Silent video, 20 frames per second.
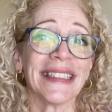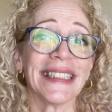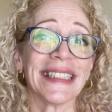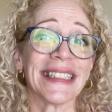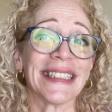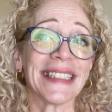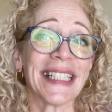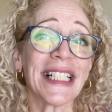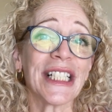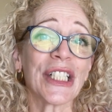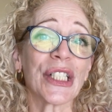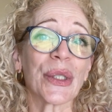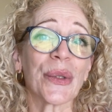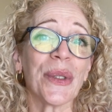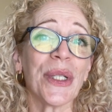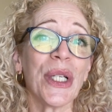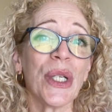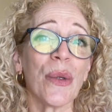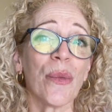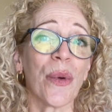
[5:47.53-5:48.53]

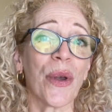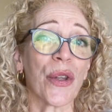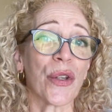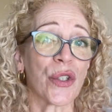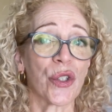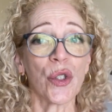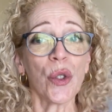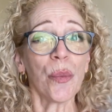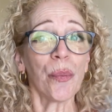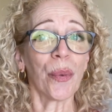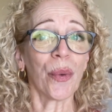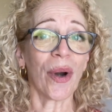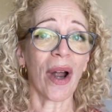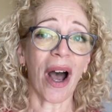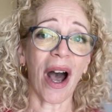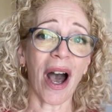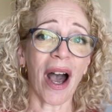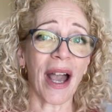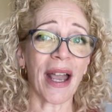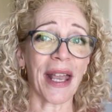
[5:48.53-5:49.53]
sunscreen with super
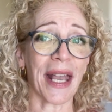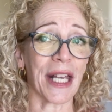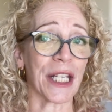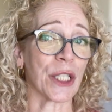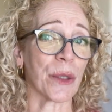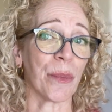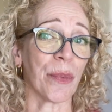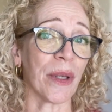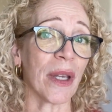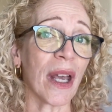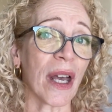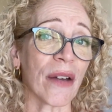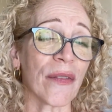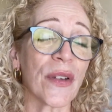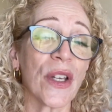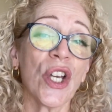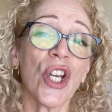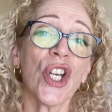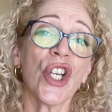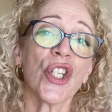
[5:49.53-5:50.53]
high
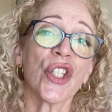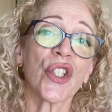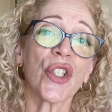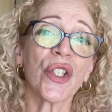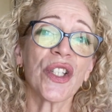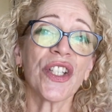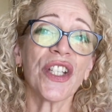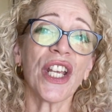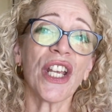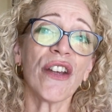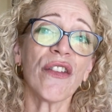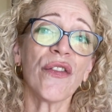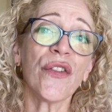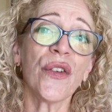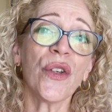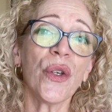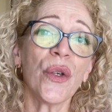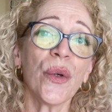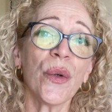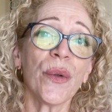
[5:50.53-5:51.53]
SPF should give
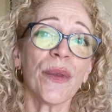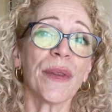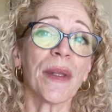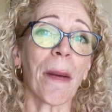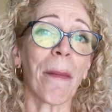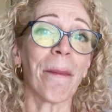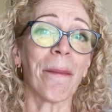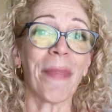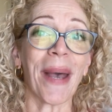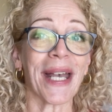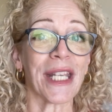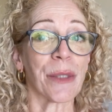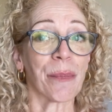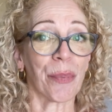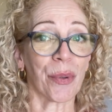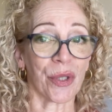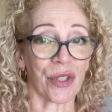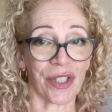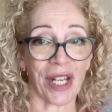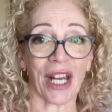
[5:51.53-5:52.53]
you the best
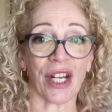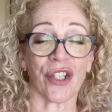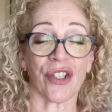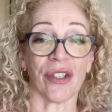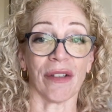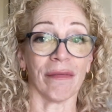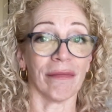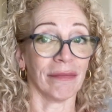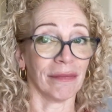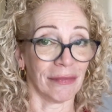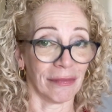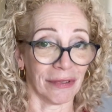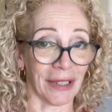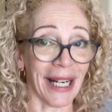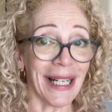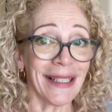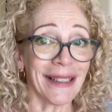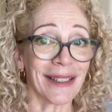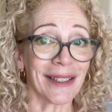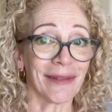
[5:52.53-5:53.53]
protection,
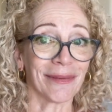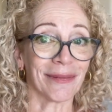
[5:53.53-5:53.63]
right?